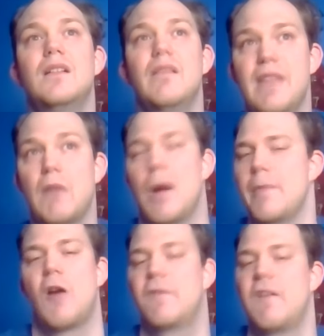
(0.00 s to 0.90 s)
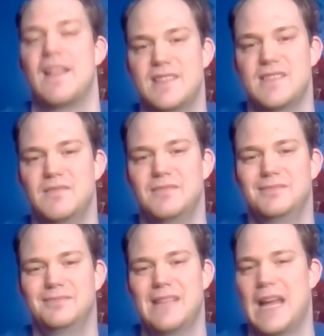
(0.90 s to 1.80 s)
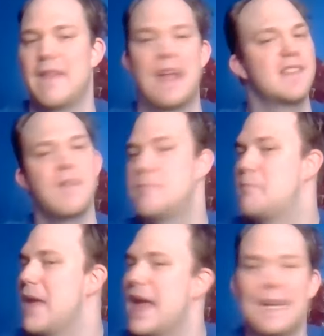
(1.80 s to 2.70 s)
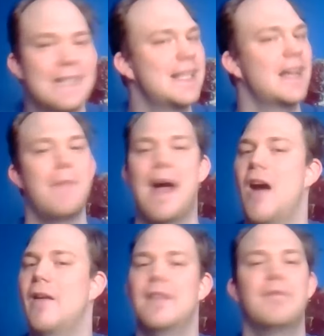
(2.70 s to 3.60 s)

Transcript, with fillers: they want to be our friends. Yeah. And that's the biggest thing about it.